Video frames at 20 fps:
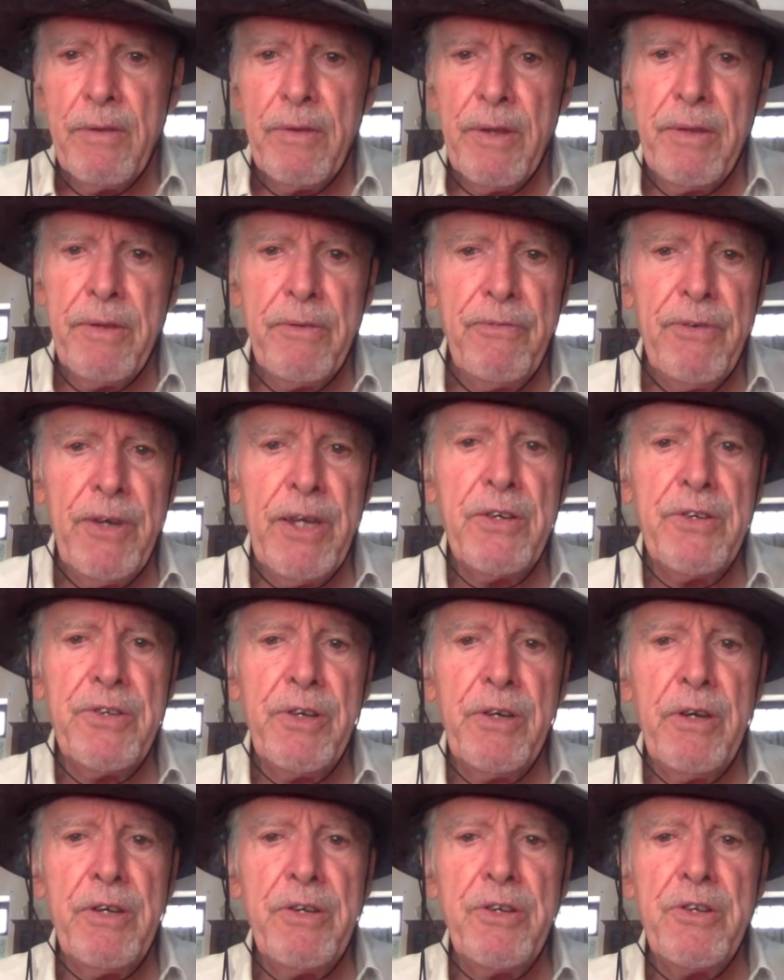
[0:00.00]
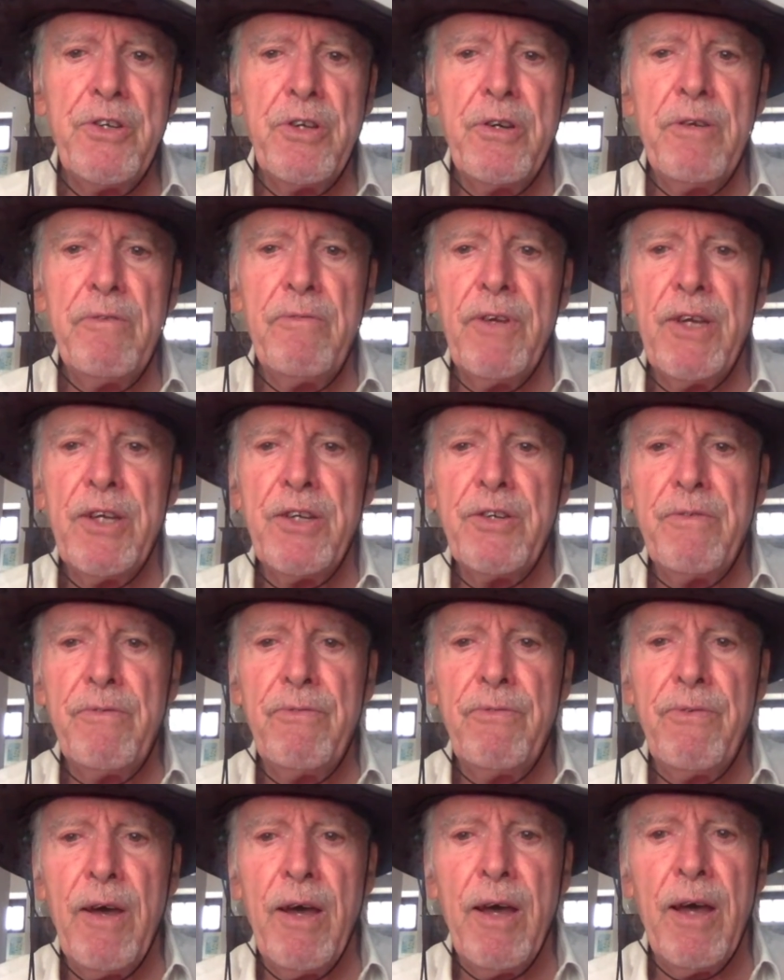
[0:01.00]
then the figures are going to show inflation
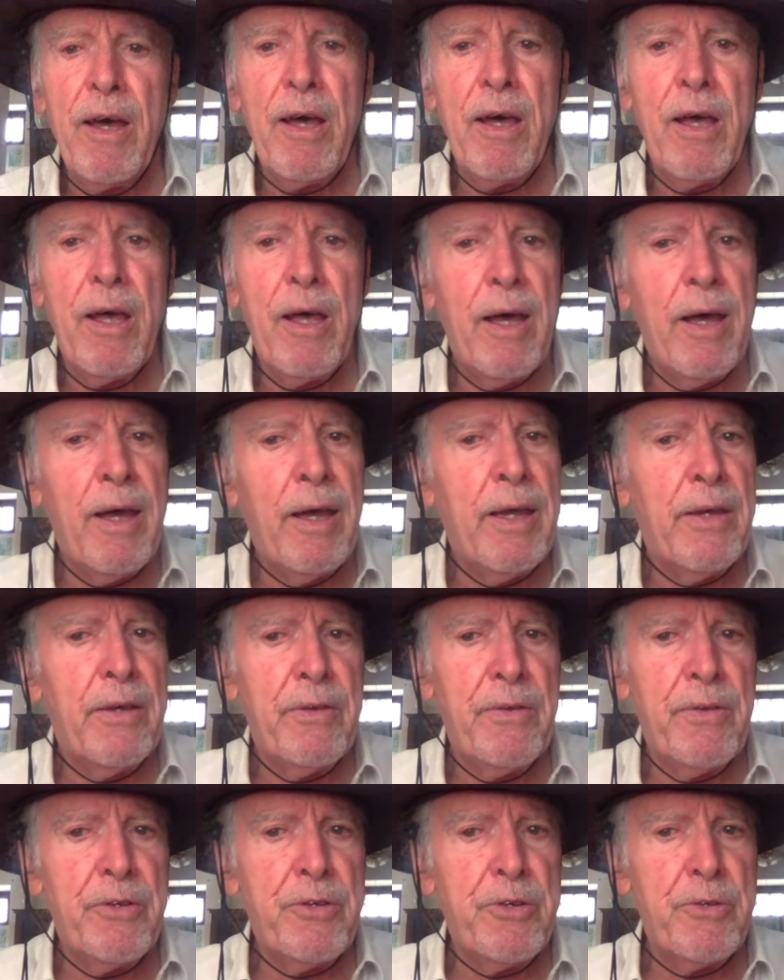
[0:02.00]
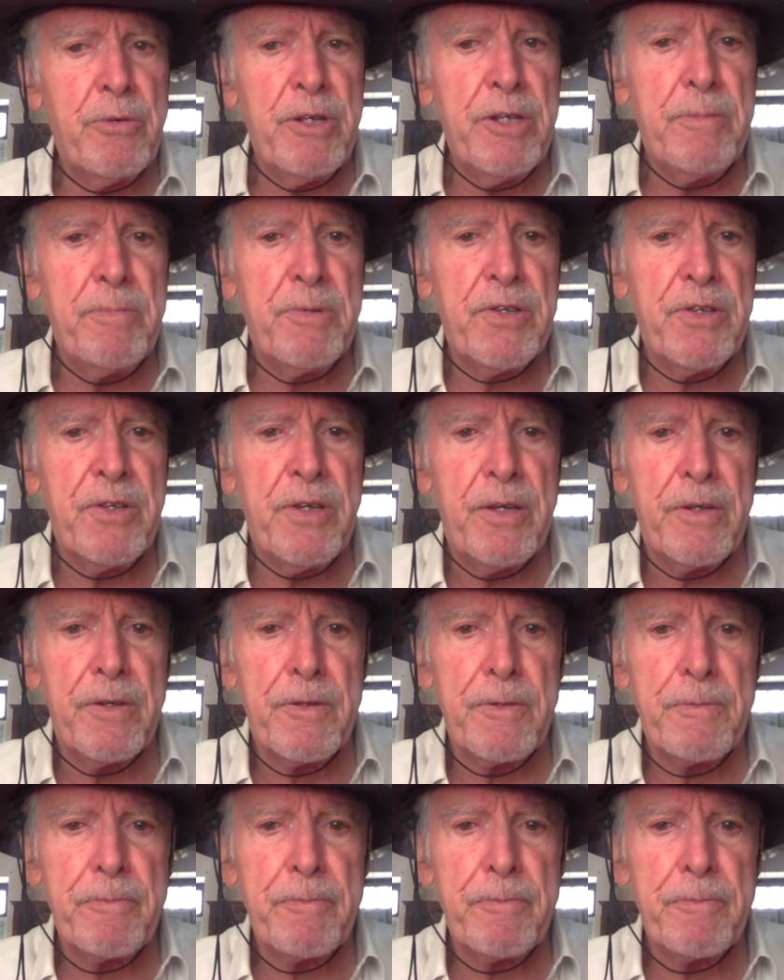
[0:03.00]
far higher than 20%.